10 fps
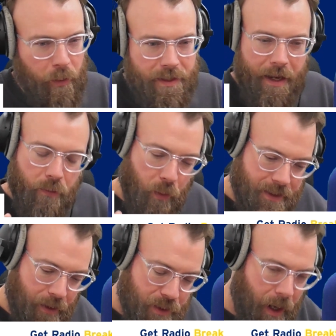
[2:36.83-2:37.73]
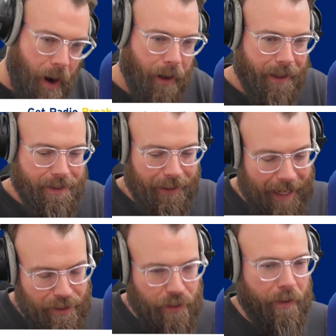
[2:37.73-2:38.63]
Was there a target to
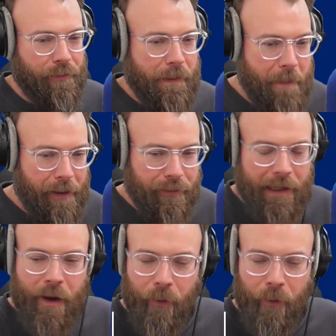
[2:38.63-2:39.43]
get to every month,